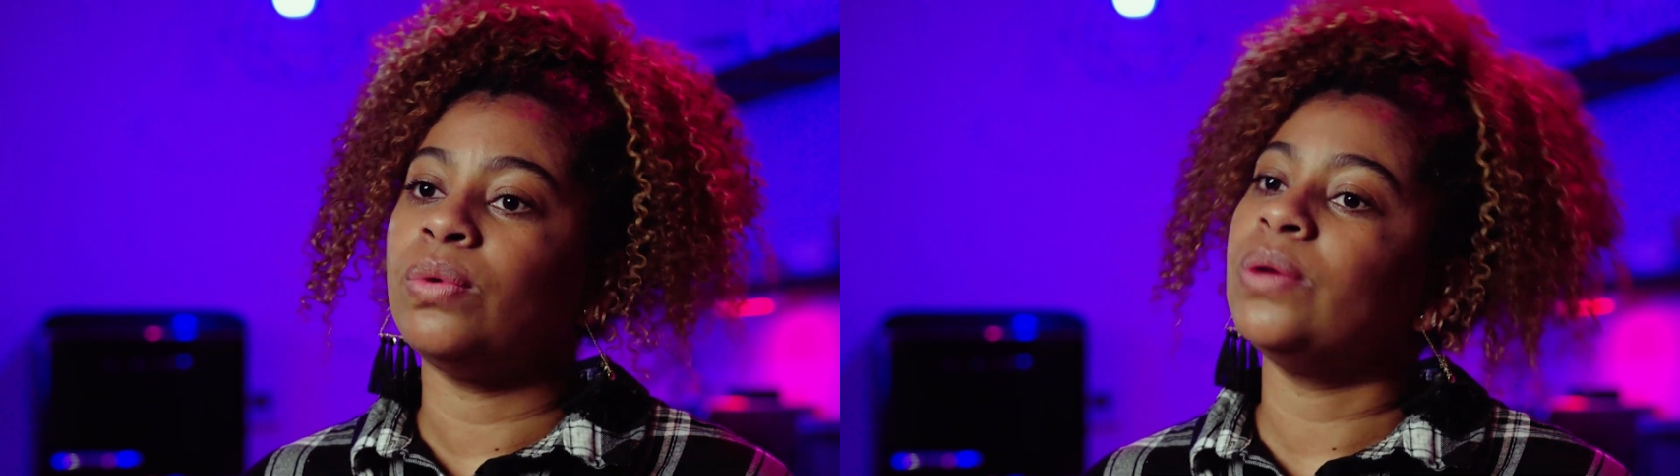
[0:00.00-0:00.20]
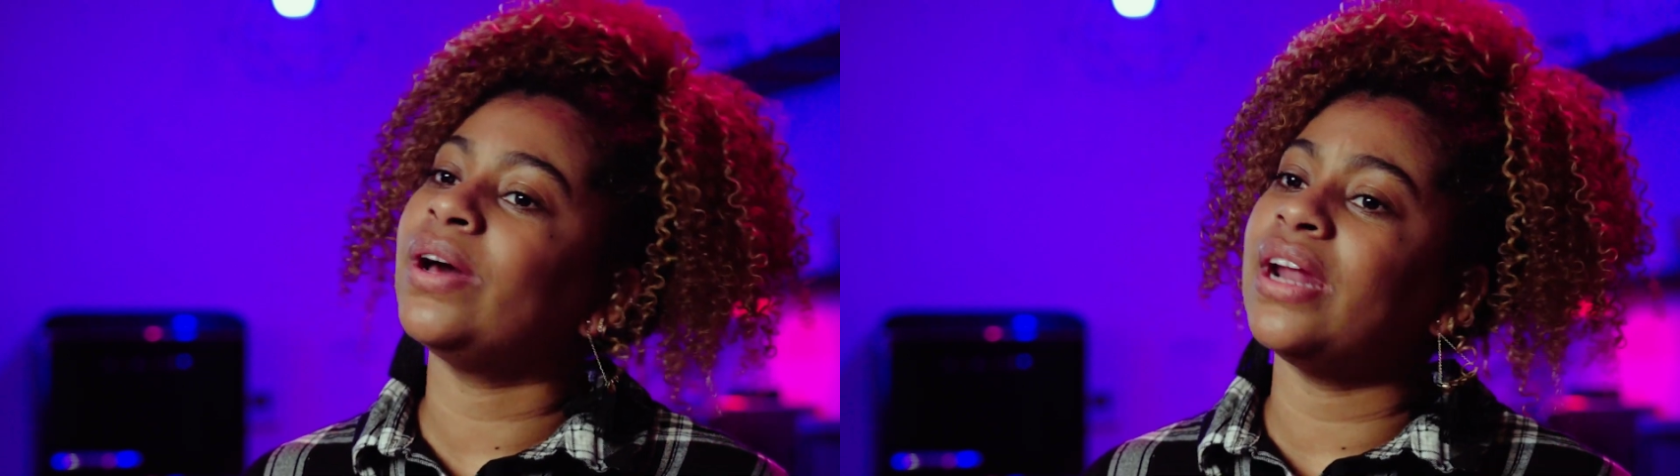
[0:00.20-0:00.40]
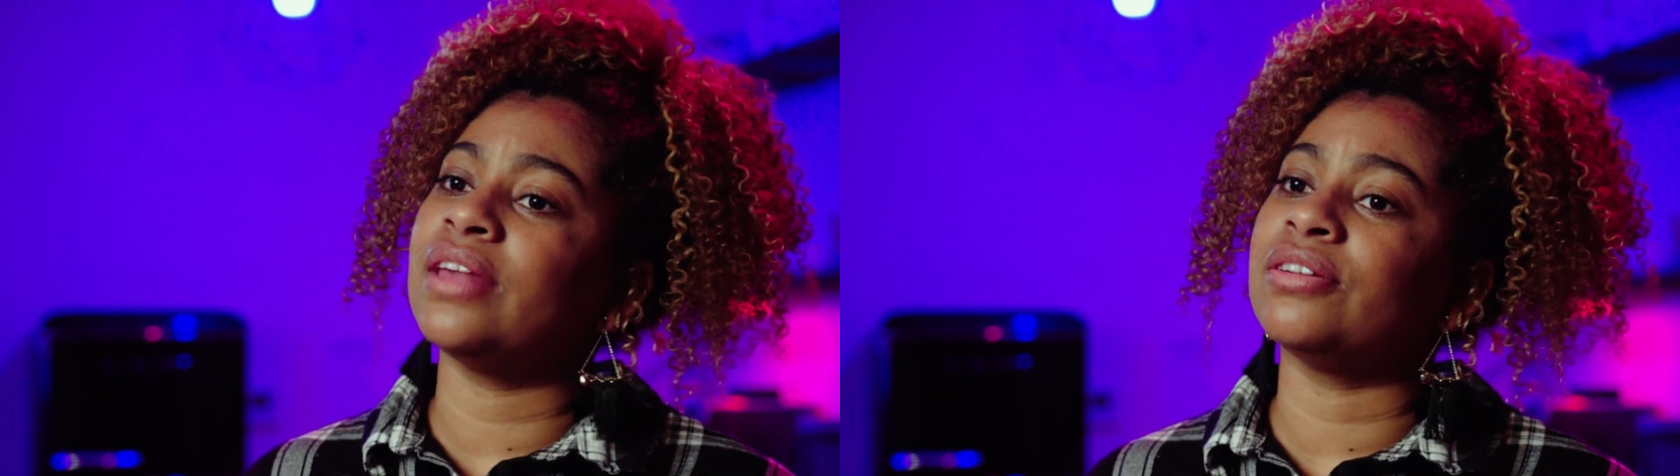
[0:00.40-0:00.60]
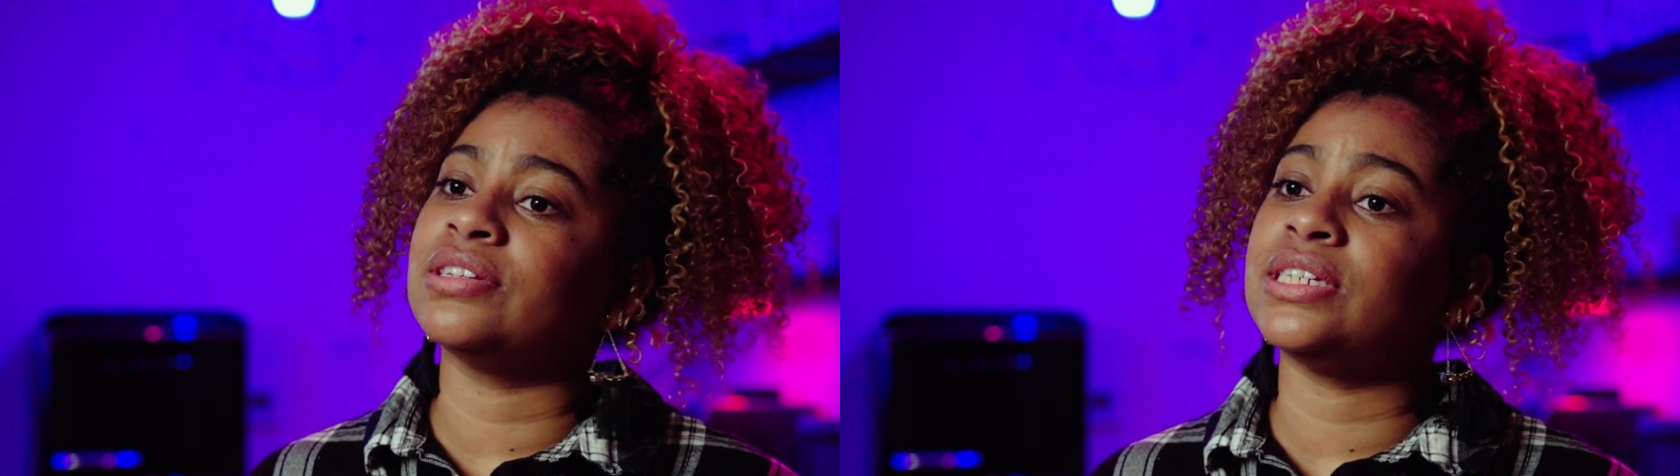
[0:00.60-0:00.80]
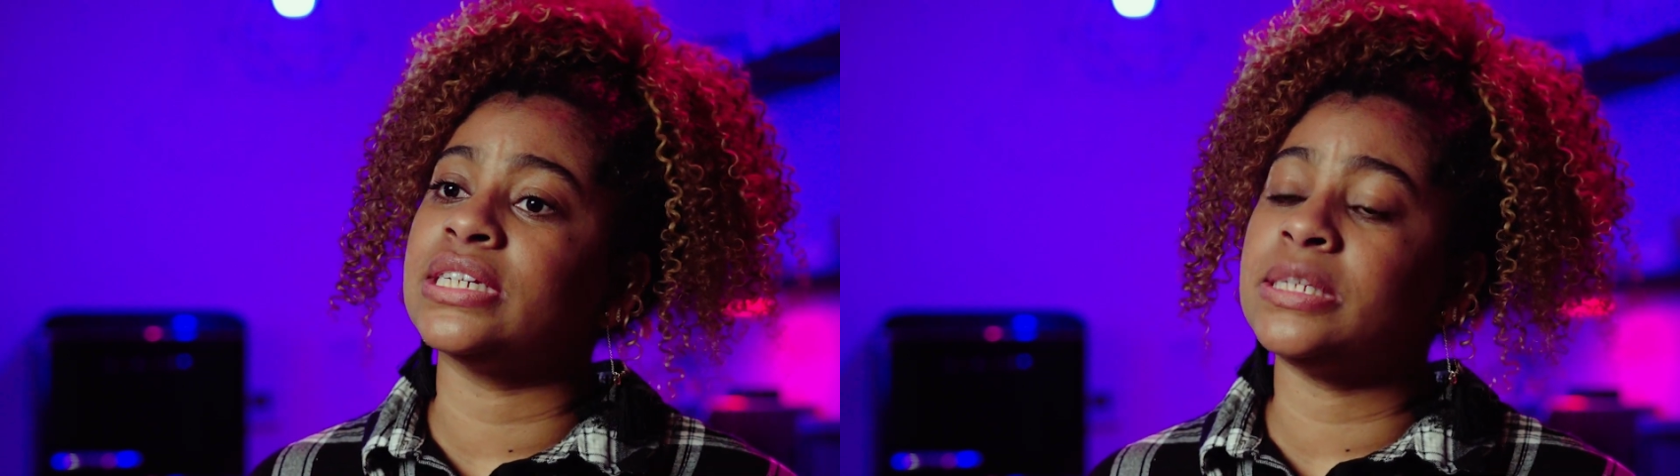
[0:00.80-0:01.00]
We want
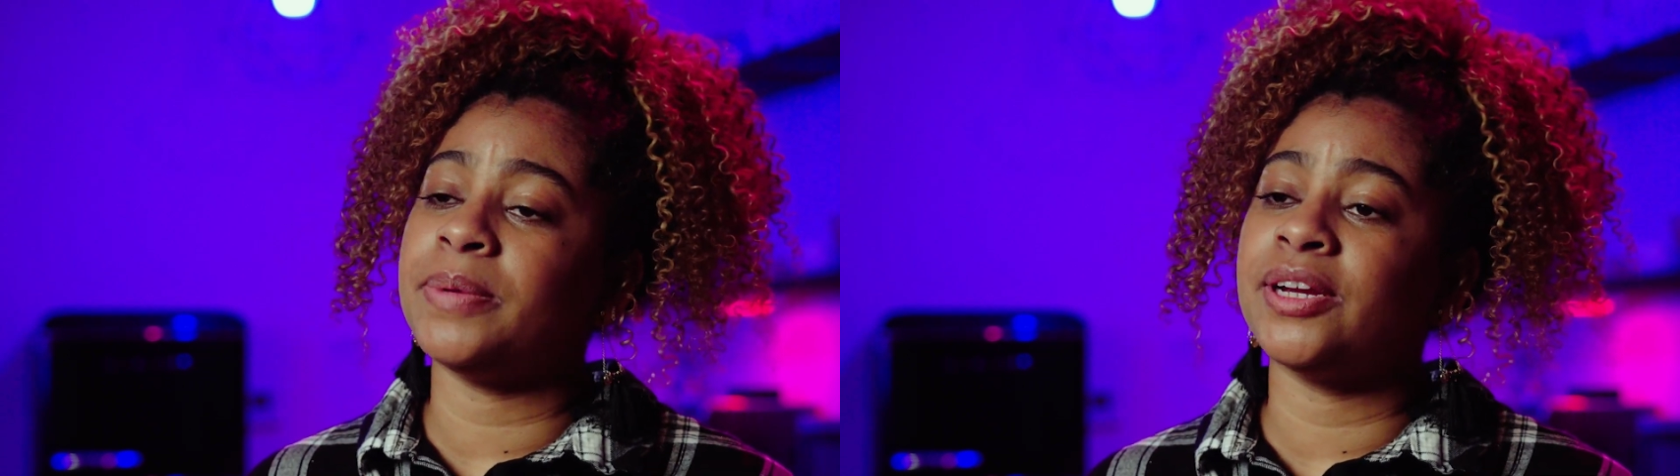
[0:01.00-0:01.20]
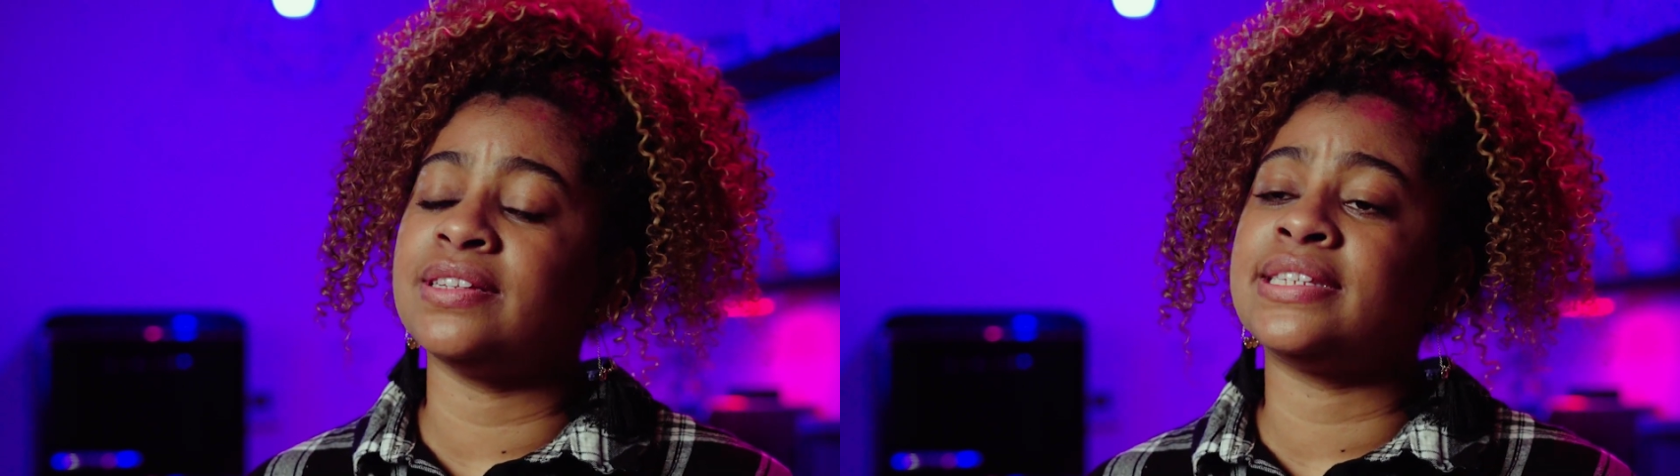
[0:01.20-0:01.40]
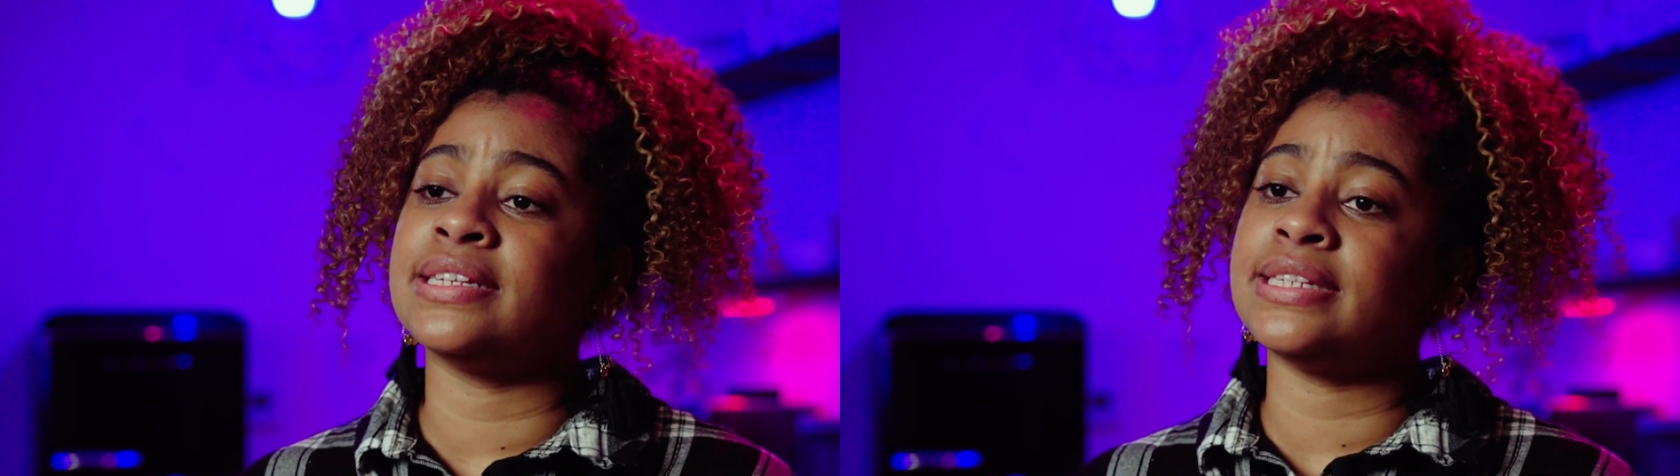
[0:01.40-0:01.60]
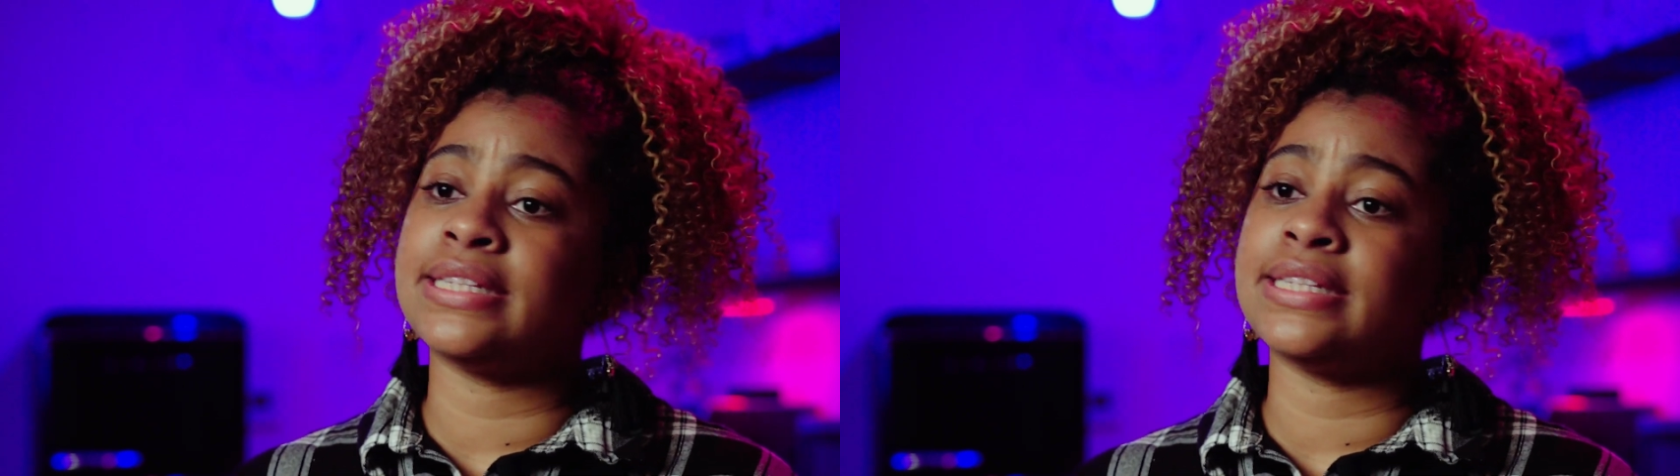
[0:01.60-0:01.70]
others to experience the